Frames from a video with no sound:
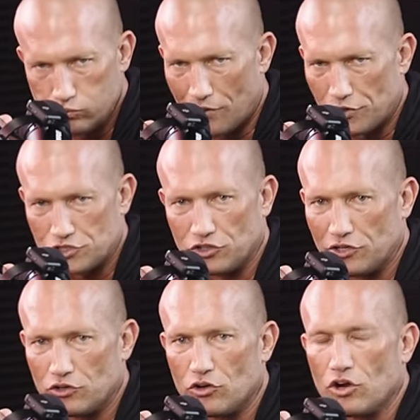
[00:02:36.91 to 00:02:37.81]
whether it's a
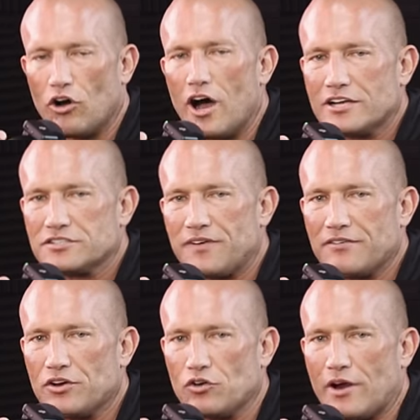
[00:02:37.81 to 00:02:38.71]
little or a lot, it's
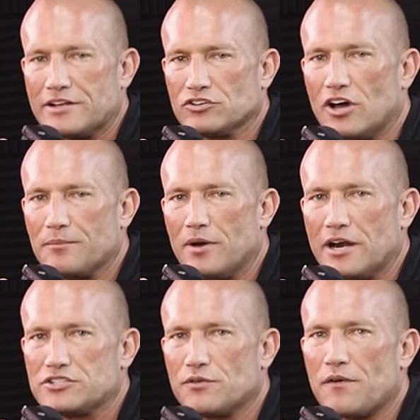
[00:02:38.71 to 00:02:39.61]
500 grand's a lot of
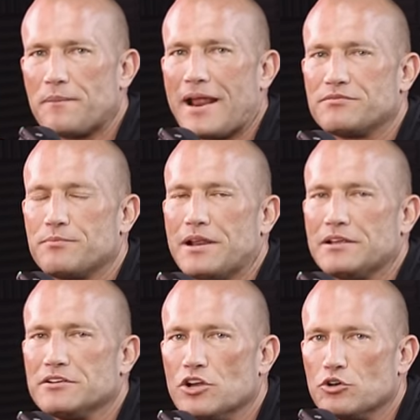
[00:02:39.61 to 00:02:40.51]
money. So if I'm gonna have anybody,
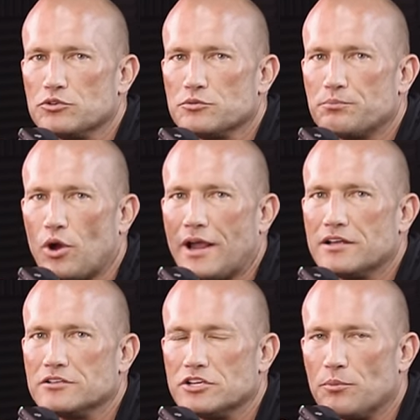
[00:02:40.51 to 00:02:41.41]
you know, praying,
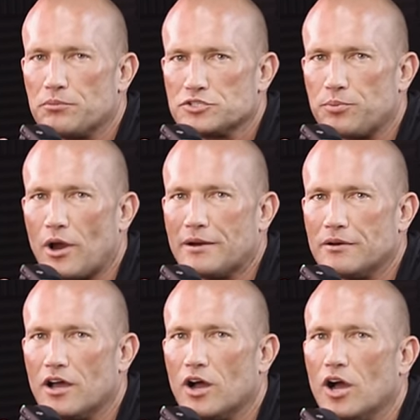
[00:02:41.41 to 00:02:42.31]
you know,
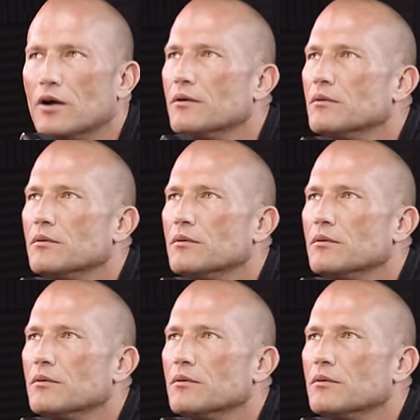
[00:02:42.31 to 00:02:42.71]
spraying uh,